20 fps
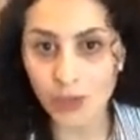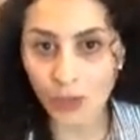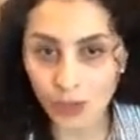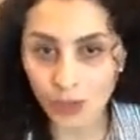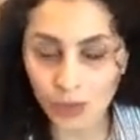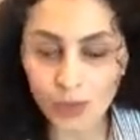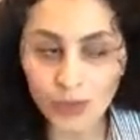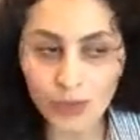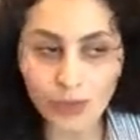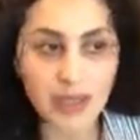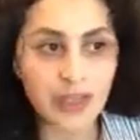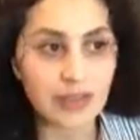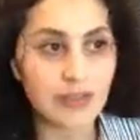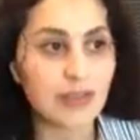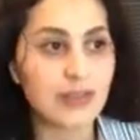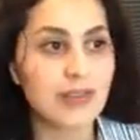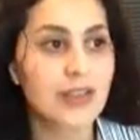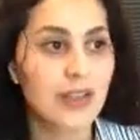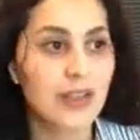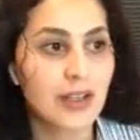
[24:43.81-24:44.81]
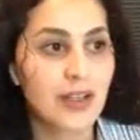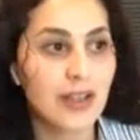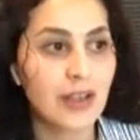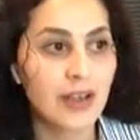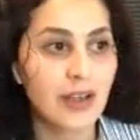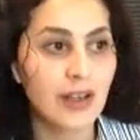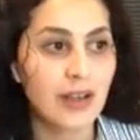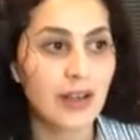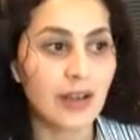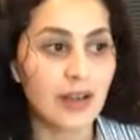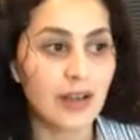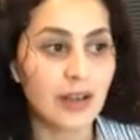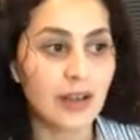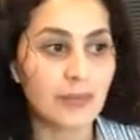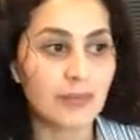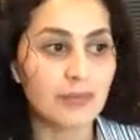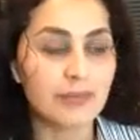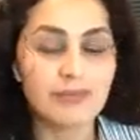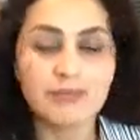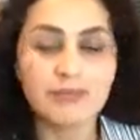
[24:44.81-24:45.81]
home and
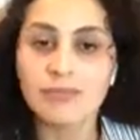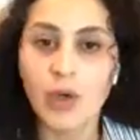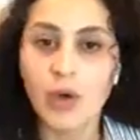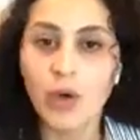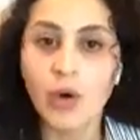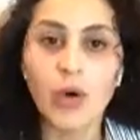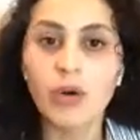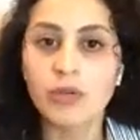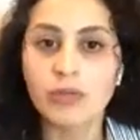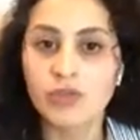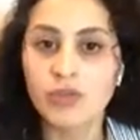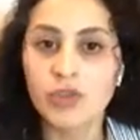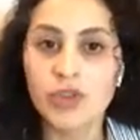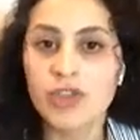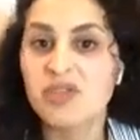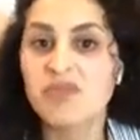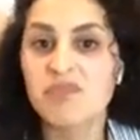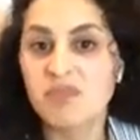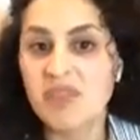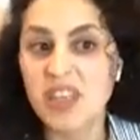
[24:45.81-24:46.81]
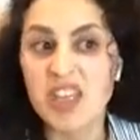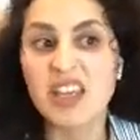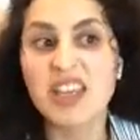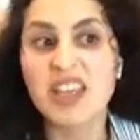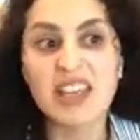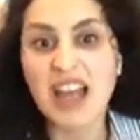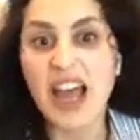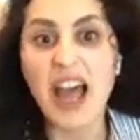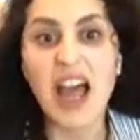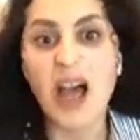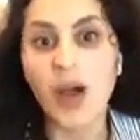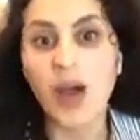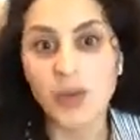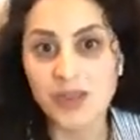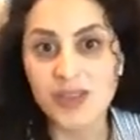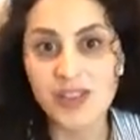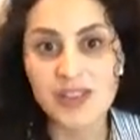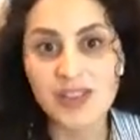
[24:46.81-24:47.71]
or just being in a house.